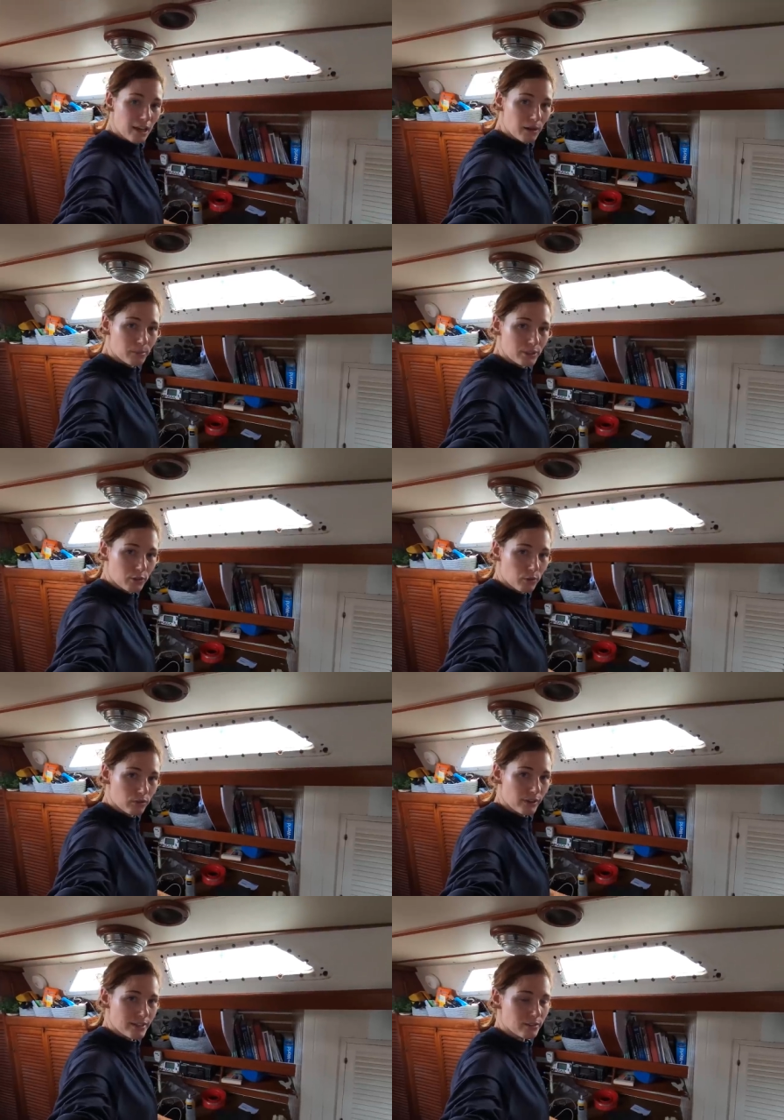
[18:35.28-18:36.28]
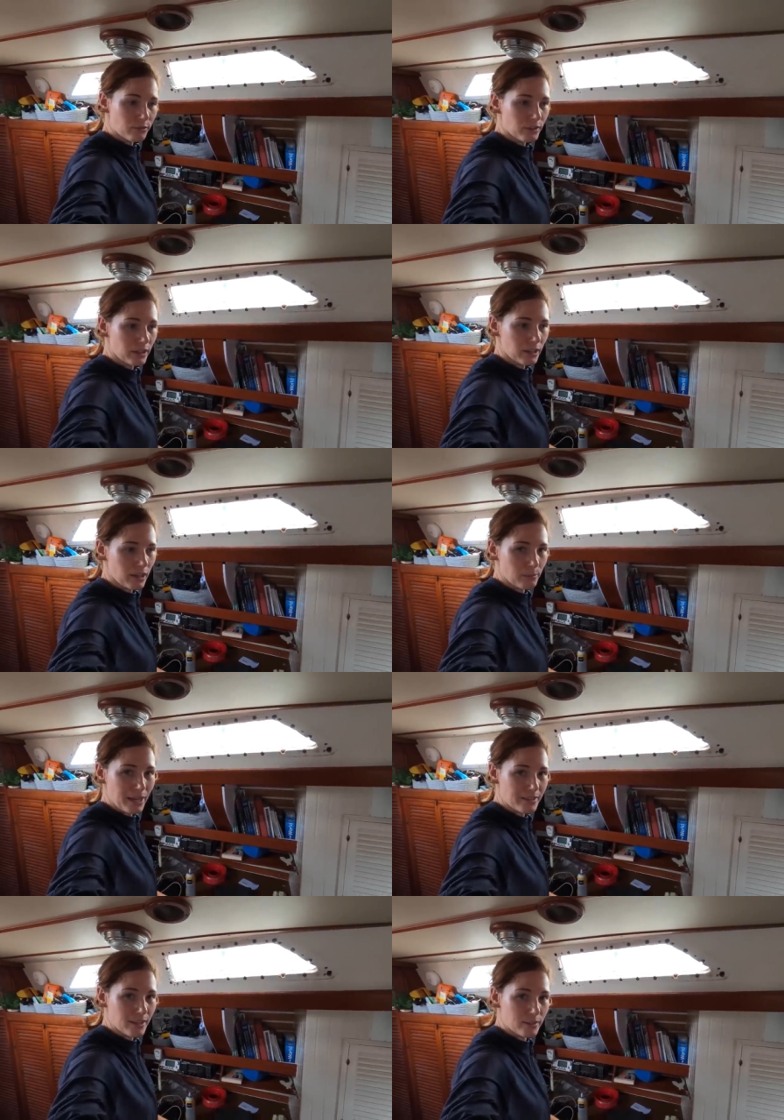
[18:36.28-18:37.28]
it up. We took all the rest of the um,
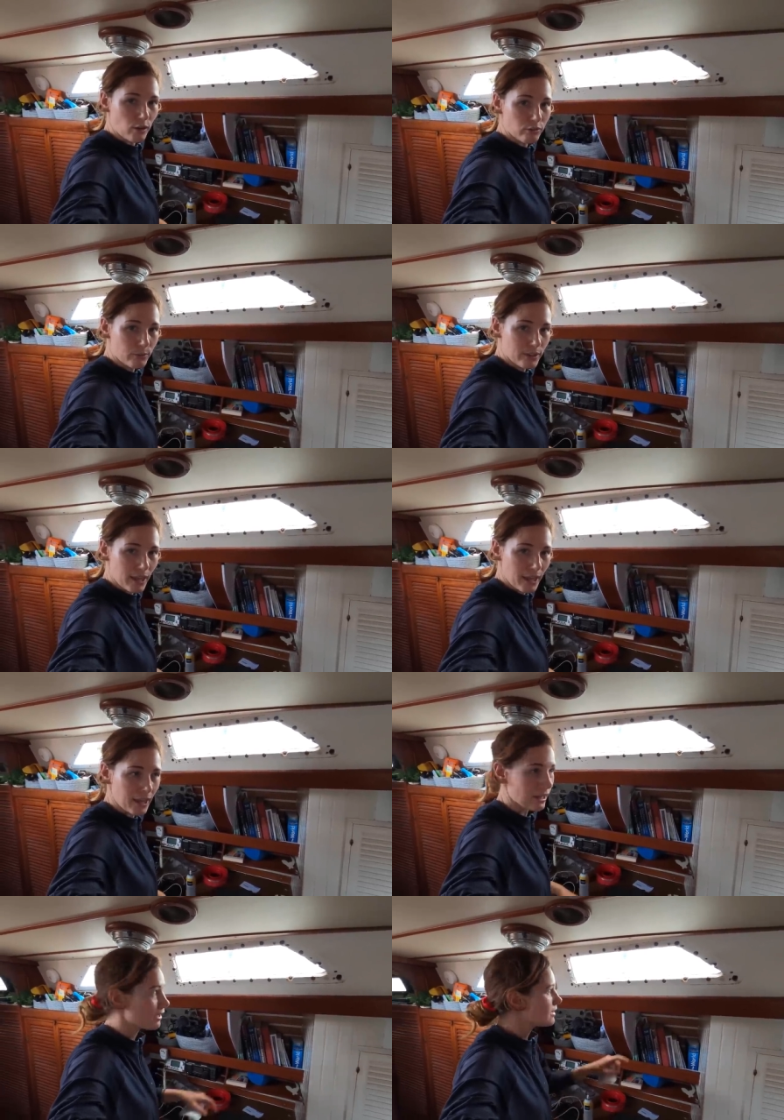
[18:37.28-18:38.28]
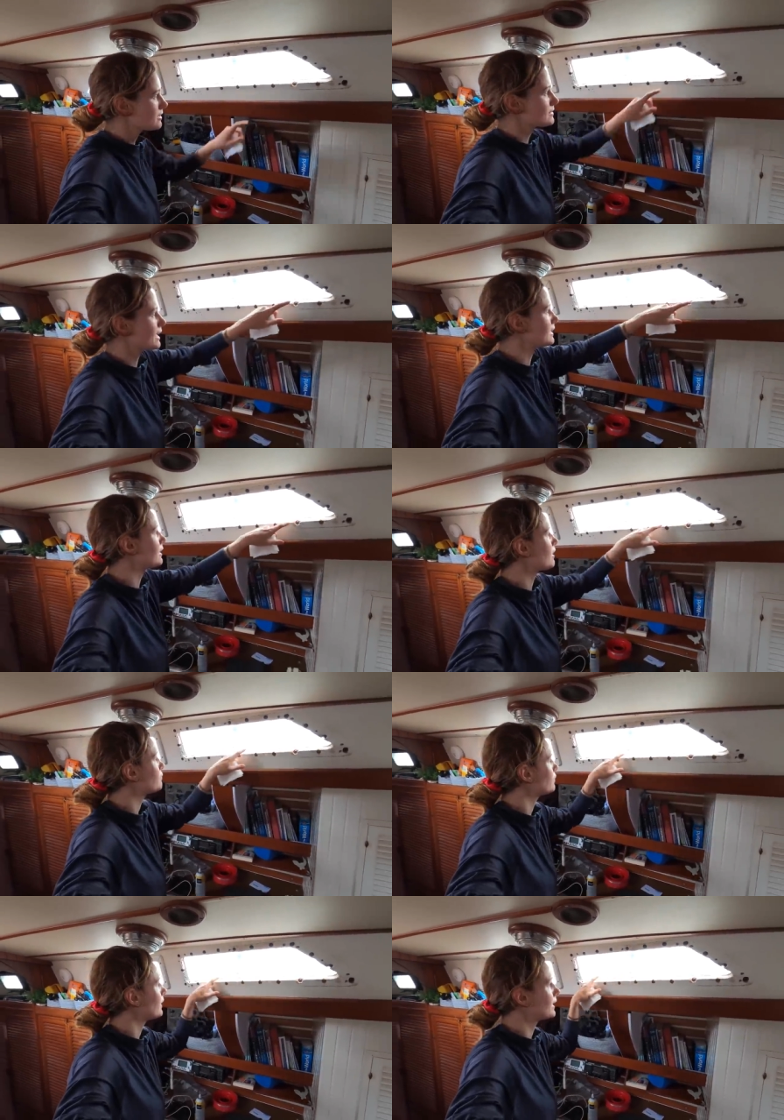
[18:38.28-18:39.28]
excess off with a Stanley
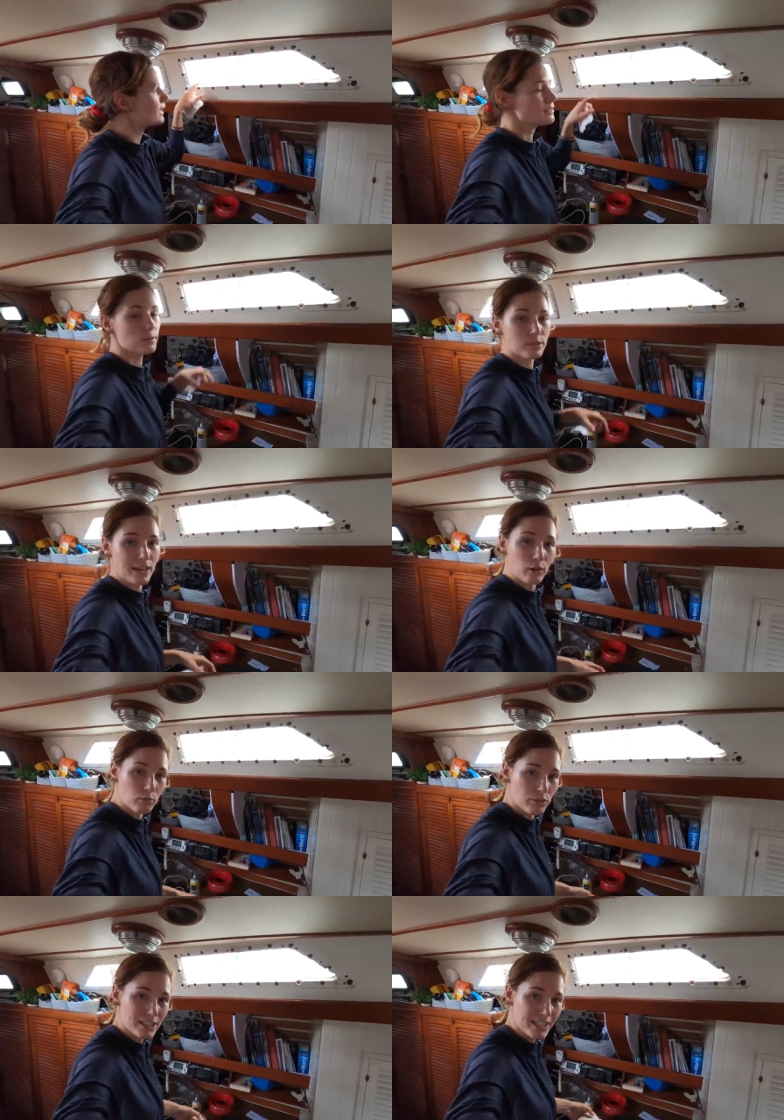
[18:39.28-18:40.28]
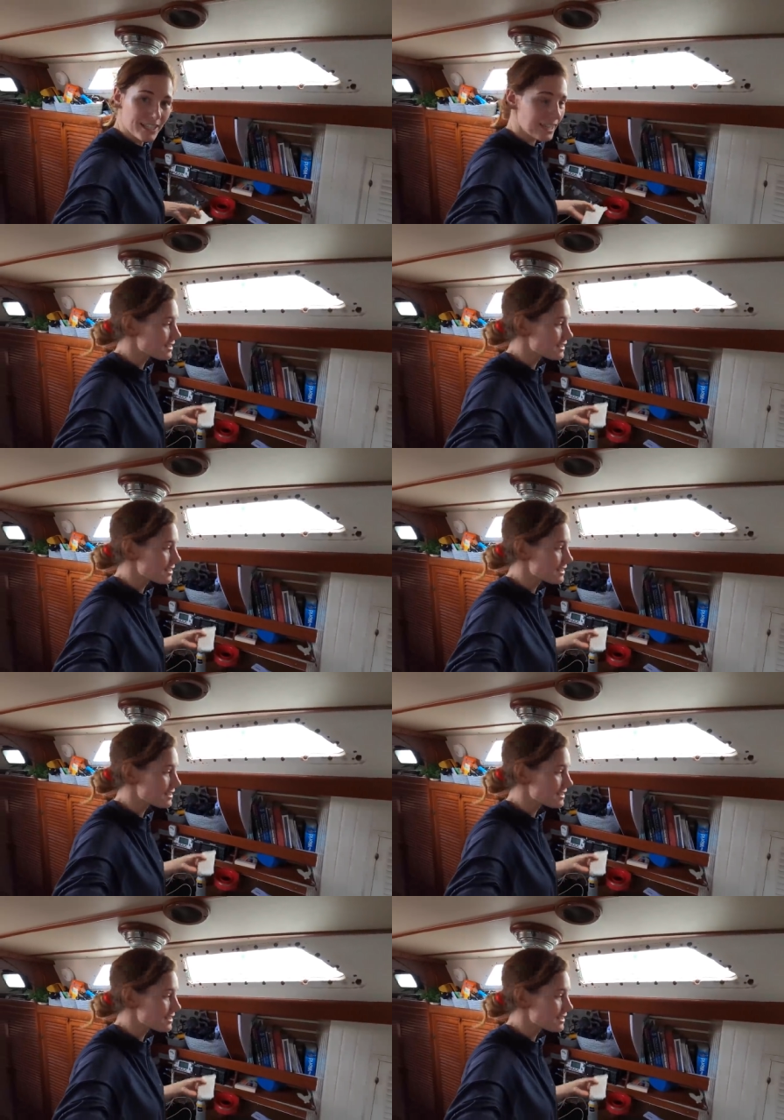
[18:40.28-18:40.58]
knife around here, so it's now all pretty and